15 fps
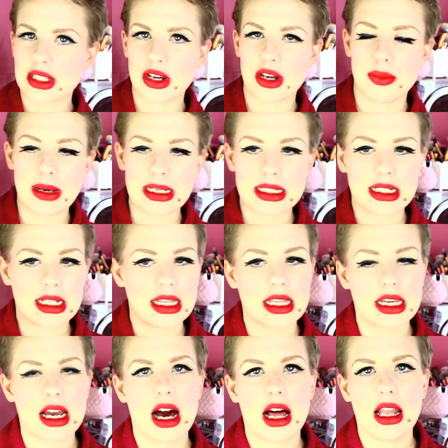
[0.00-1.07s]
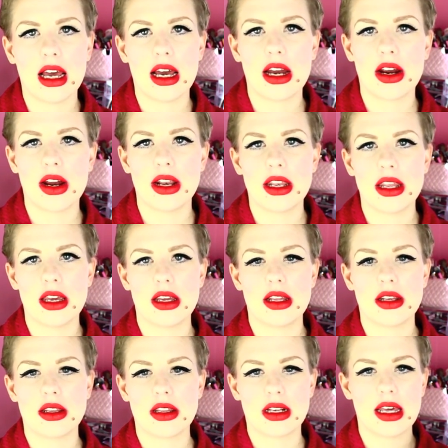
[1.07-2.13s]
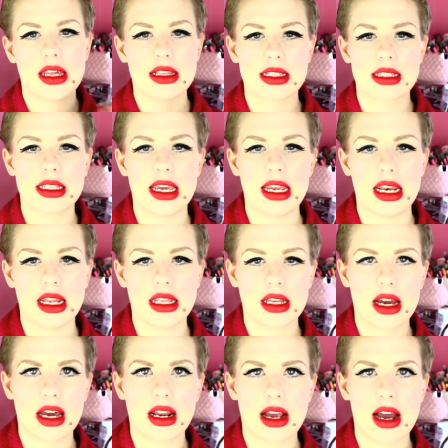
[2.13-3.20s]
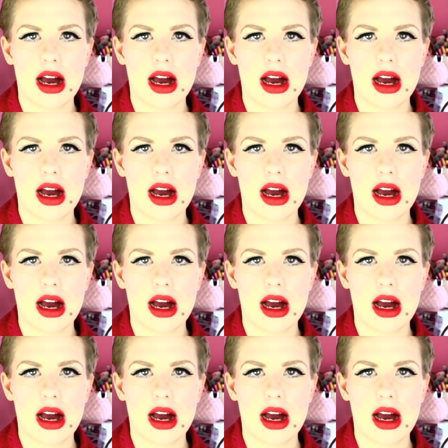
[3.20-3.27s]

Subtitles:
So basically the colour and the leather seat and the kind of